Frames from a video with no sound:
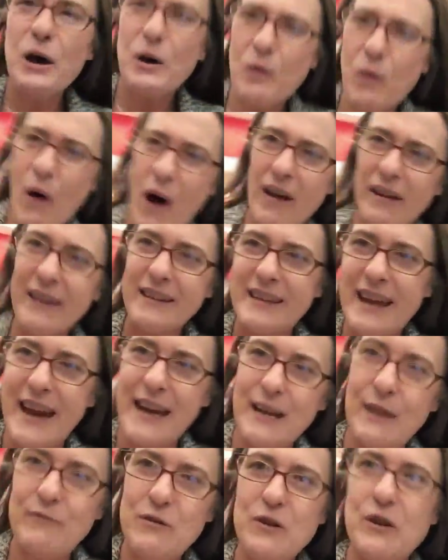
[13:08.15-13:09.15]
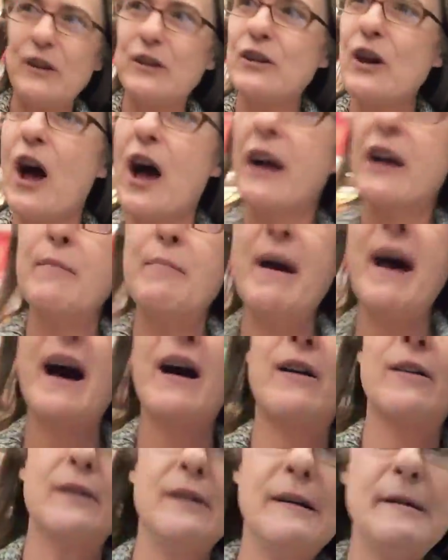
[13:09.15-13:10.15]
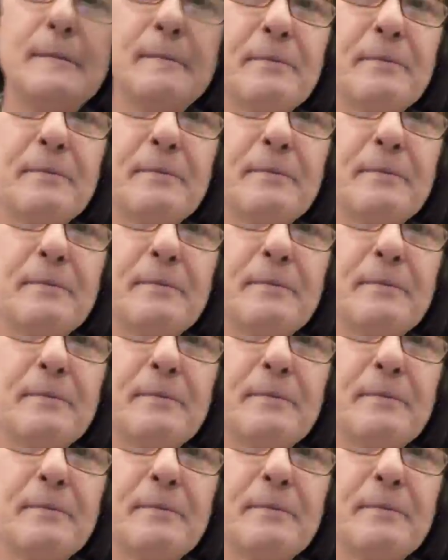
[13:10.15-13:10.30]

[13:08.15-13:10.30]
Qualitative, you could talk about